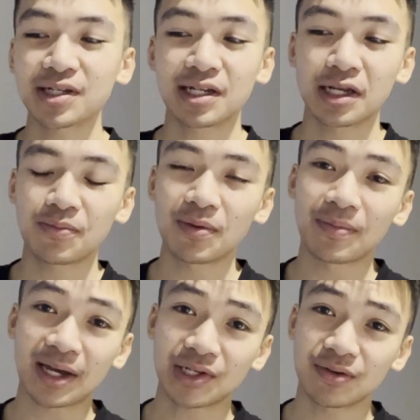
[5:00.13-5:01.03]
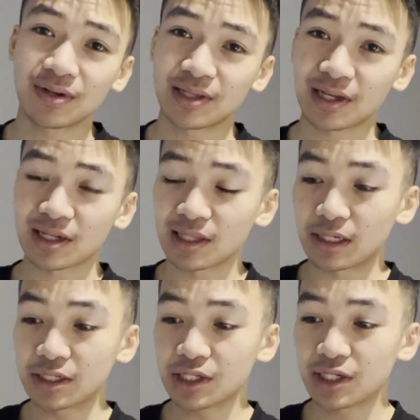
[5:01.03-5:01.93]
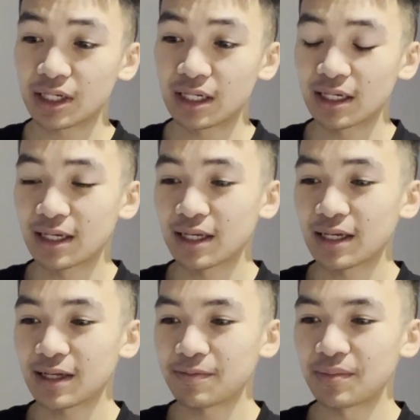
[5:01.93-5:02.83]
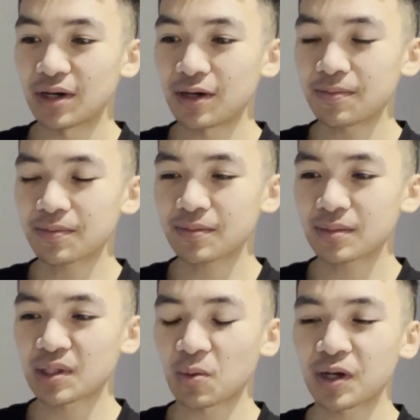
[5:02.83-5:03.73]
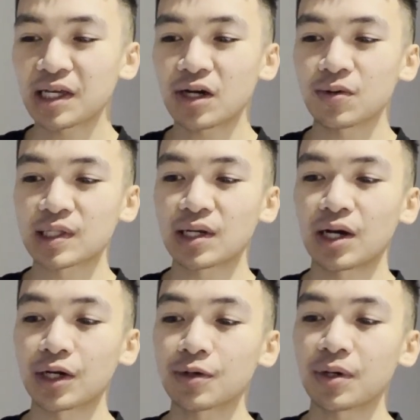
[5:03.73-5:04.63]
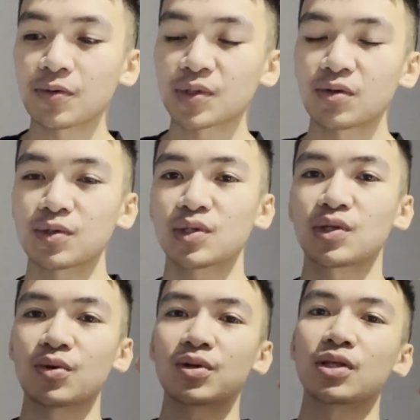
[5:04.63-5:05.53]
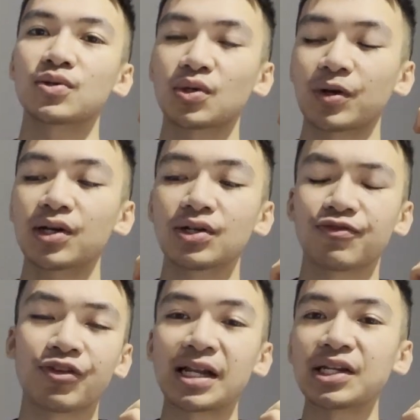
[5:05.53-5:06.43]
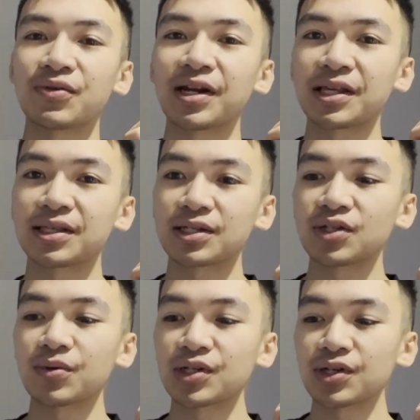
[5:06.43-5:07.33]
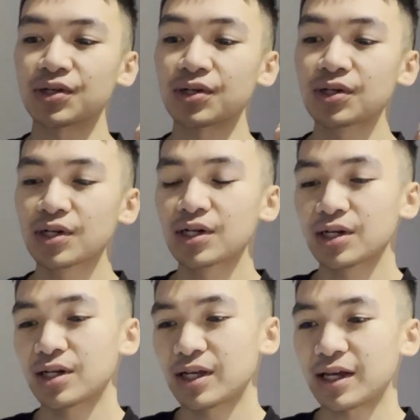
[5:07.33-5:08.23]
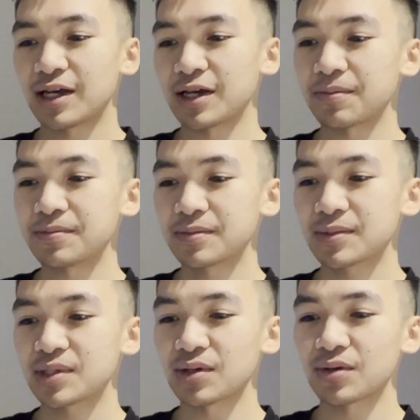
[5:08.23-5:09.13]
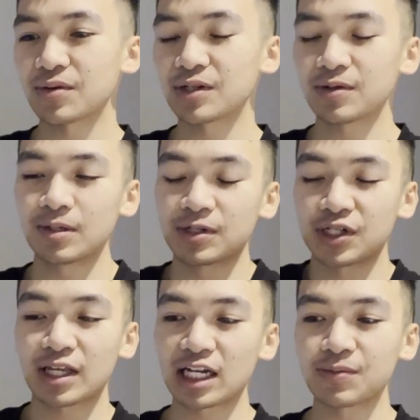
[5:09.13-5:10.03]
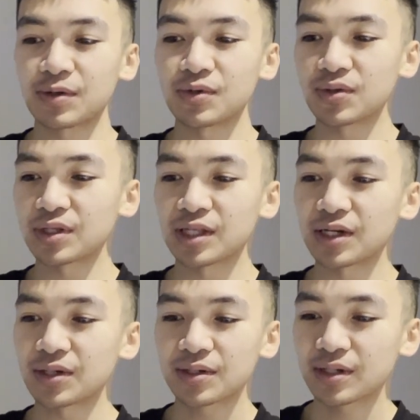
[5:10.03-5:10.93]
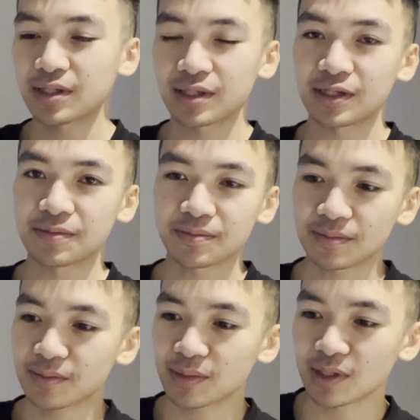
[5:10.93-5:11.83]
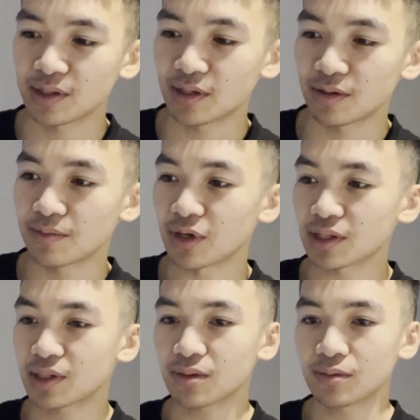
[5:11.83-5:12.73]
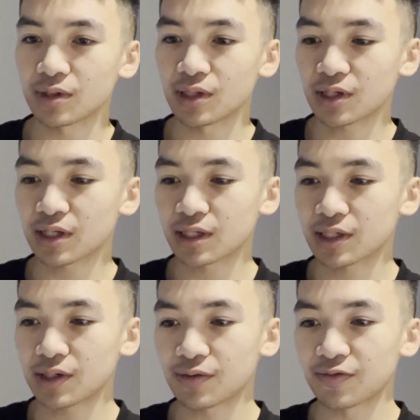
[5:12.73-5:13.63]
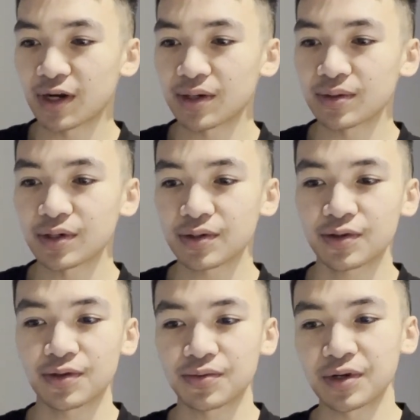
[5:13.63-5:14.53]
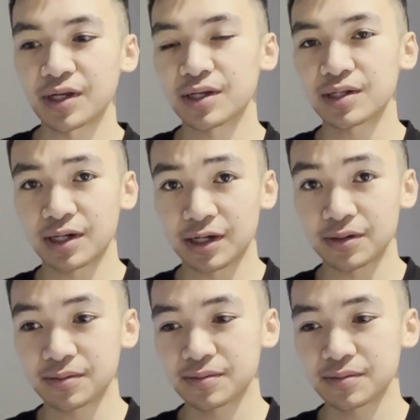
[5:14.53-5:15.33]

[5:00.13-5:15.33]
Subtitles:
I did a bit better in the clinch, but the way that I was caught up, I was almost too close, so we couldn't really do anything to each other. So it just had to be broken there. Yeah. But we'll look at round 3 now.